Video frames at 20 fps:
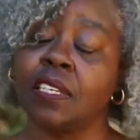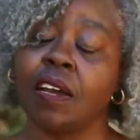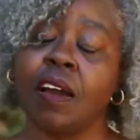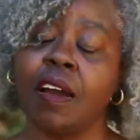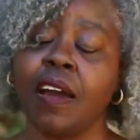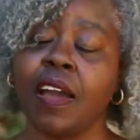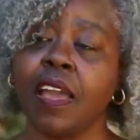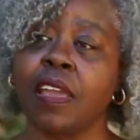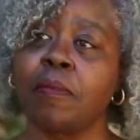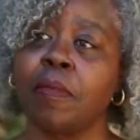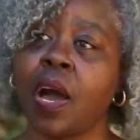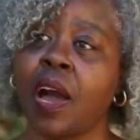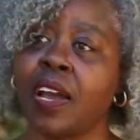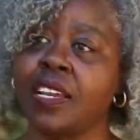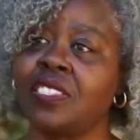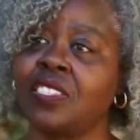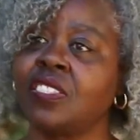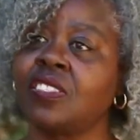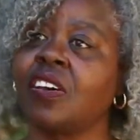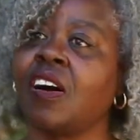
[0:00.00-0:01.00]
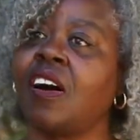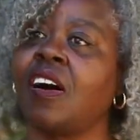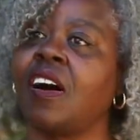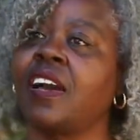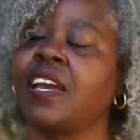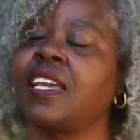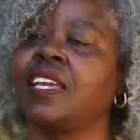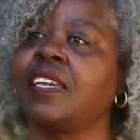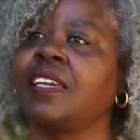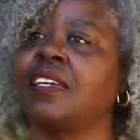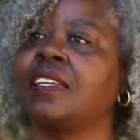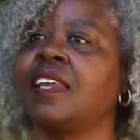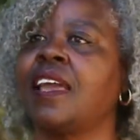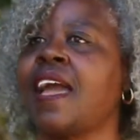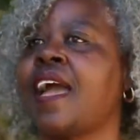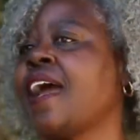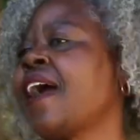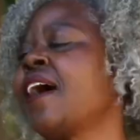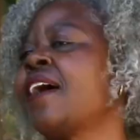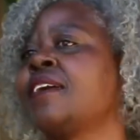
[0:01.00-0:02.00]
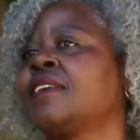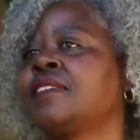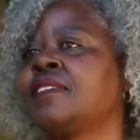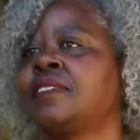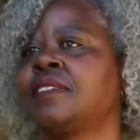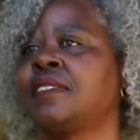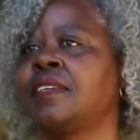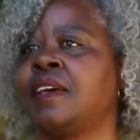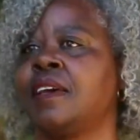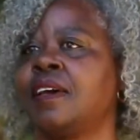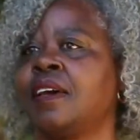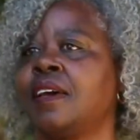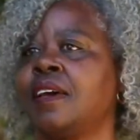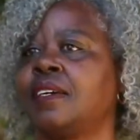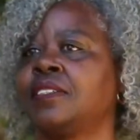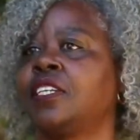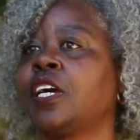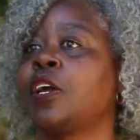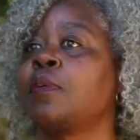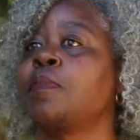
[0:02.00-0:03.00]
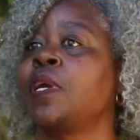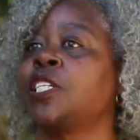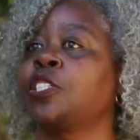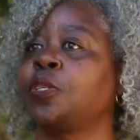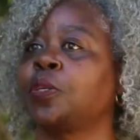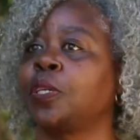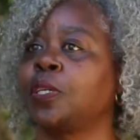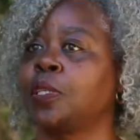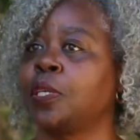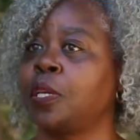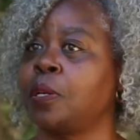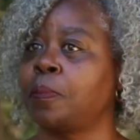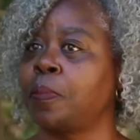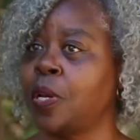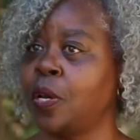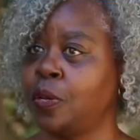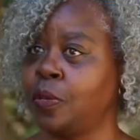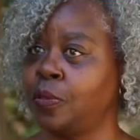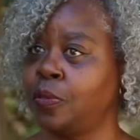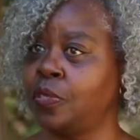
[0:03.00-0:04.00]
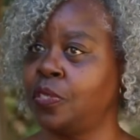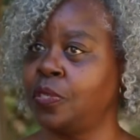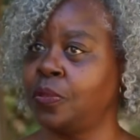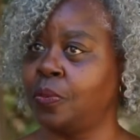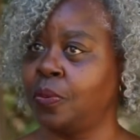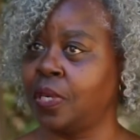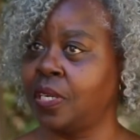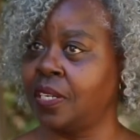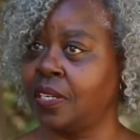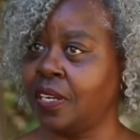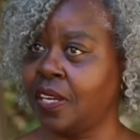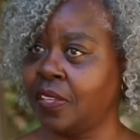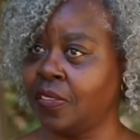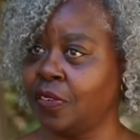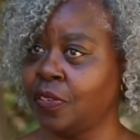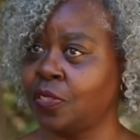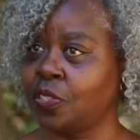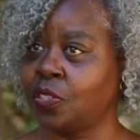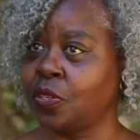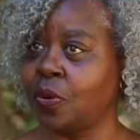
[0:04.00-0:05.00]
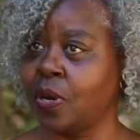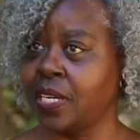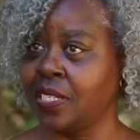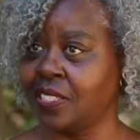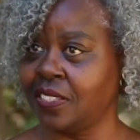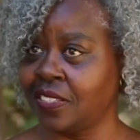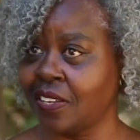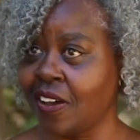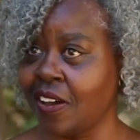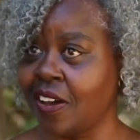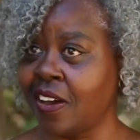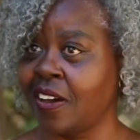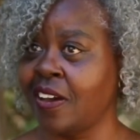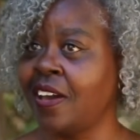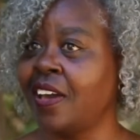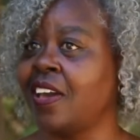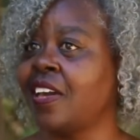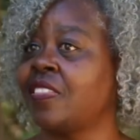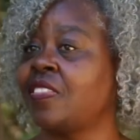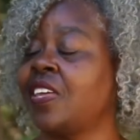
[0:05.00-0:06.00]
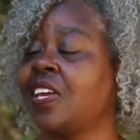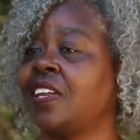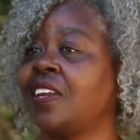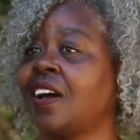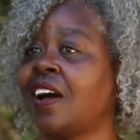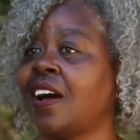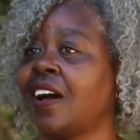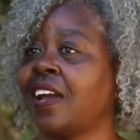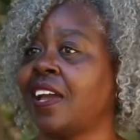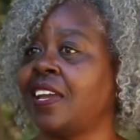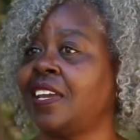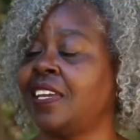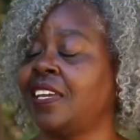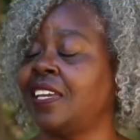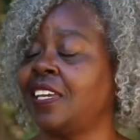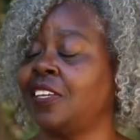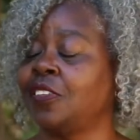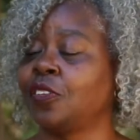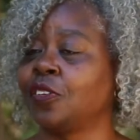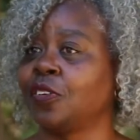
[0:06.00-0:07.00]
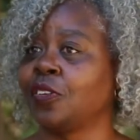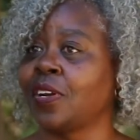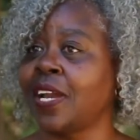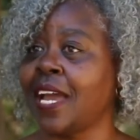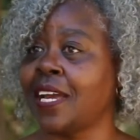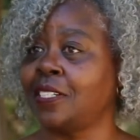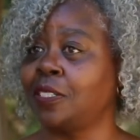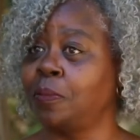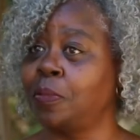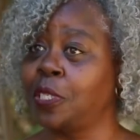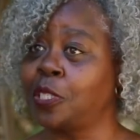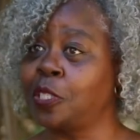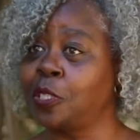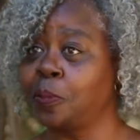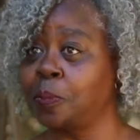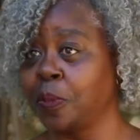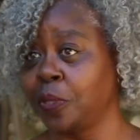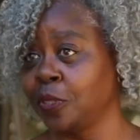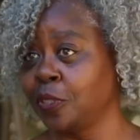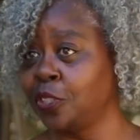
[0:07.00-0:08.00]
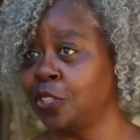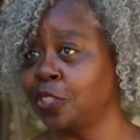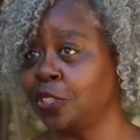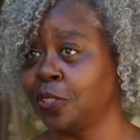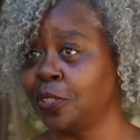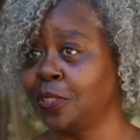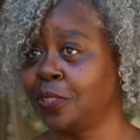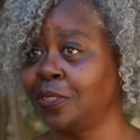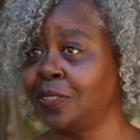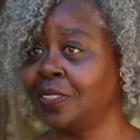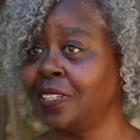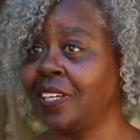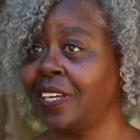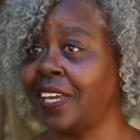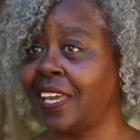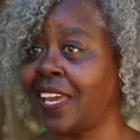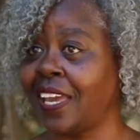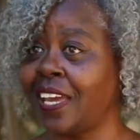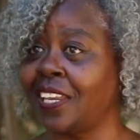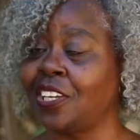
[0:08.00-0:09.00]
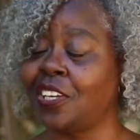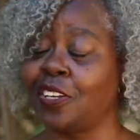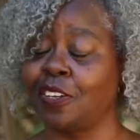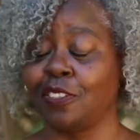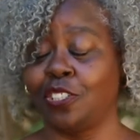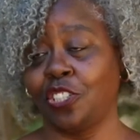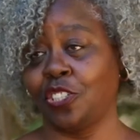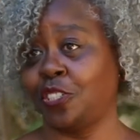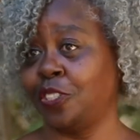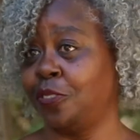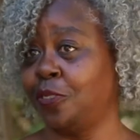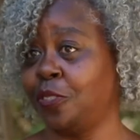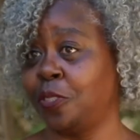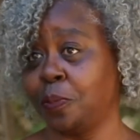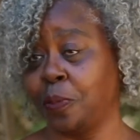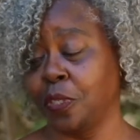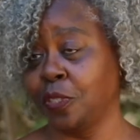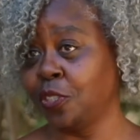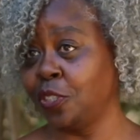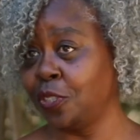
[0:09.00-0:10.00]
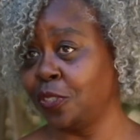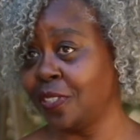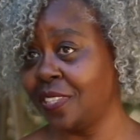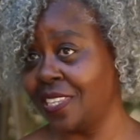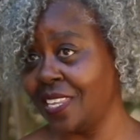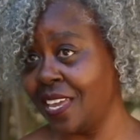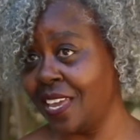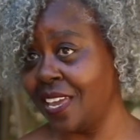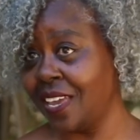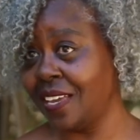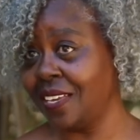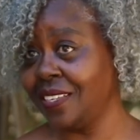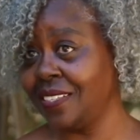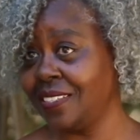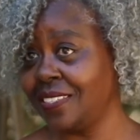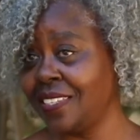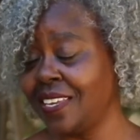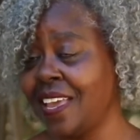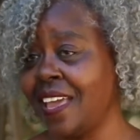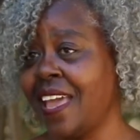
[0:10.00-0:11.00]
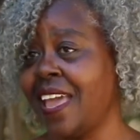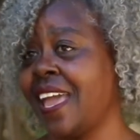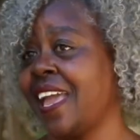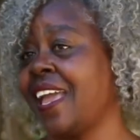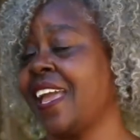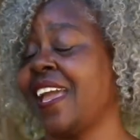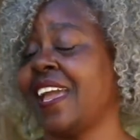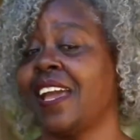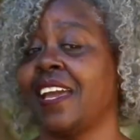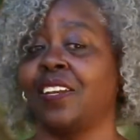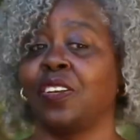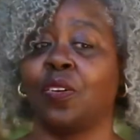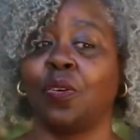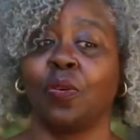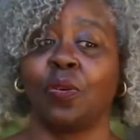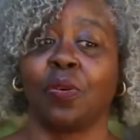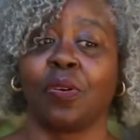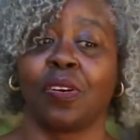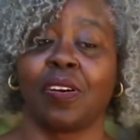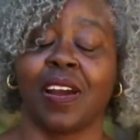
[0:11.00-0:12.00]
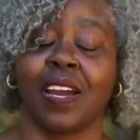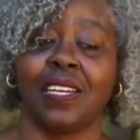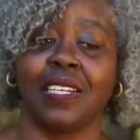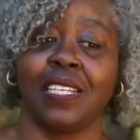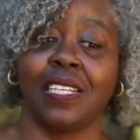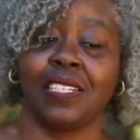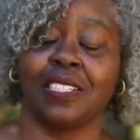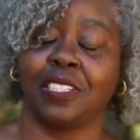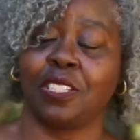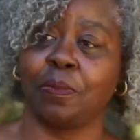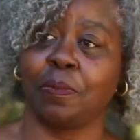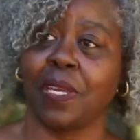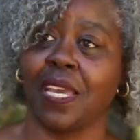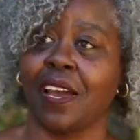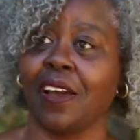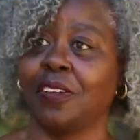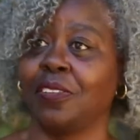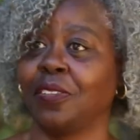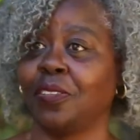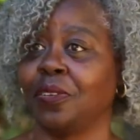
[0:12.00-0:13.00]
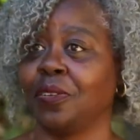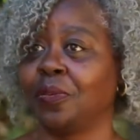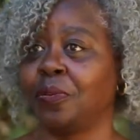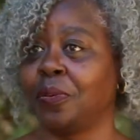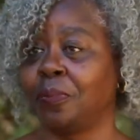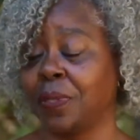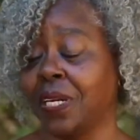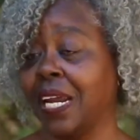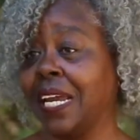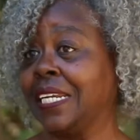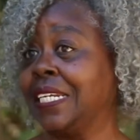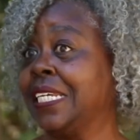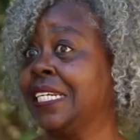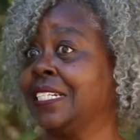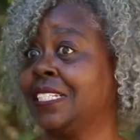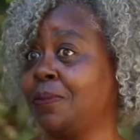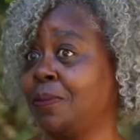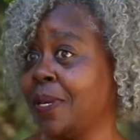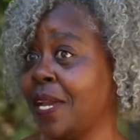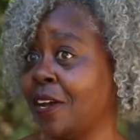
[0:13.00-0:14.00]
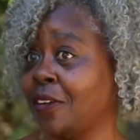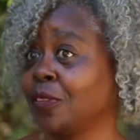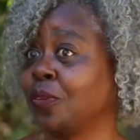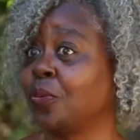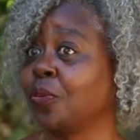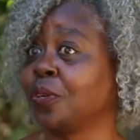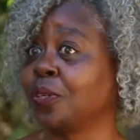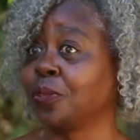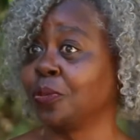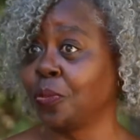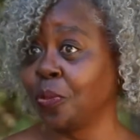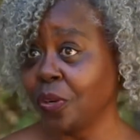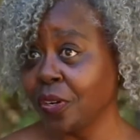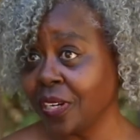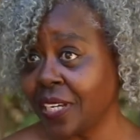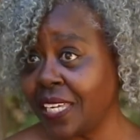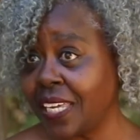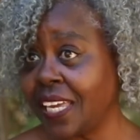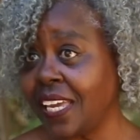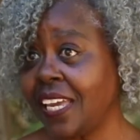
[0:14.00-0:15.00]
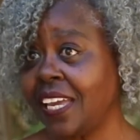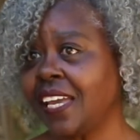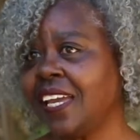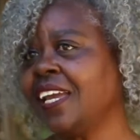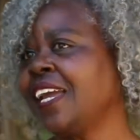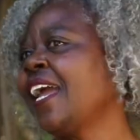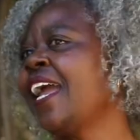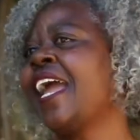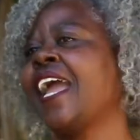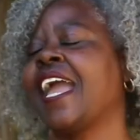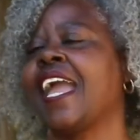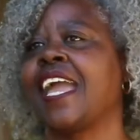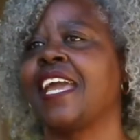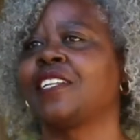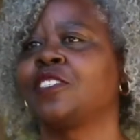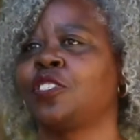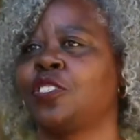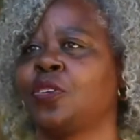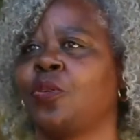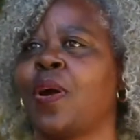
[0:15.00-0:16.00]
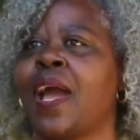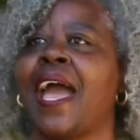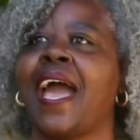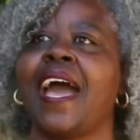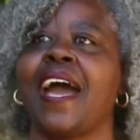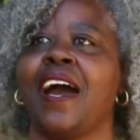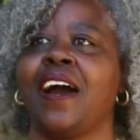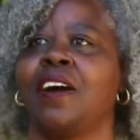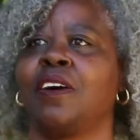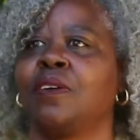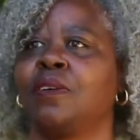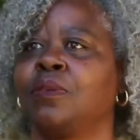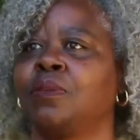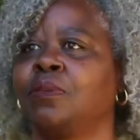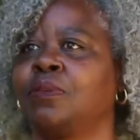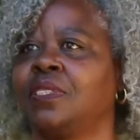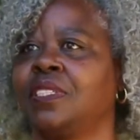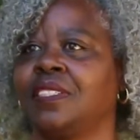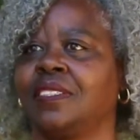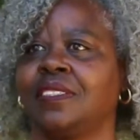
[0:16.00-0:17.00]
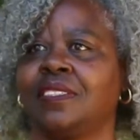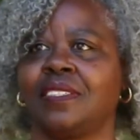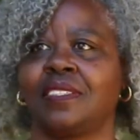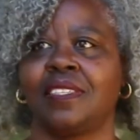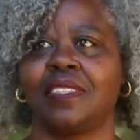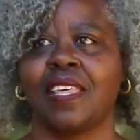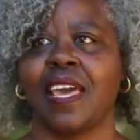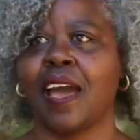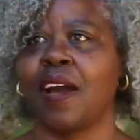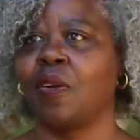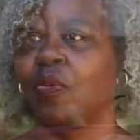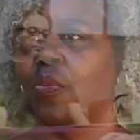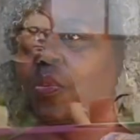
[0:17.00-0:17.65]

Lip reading: time, I saw it as diametrically opposed to one another. So I saw that I either had to be spiritual and, you know, just do spiritual things, and or I needed to be out in the, but I needed to be out in the world working. And so how does that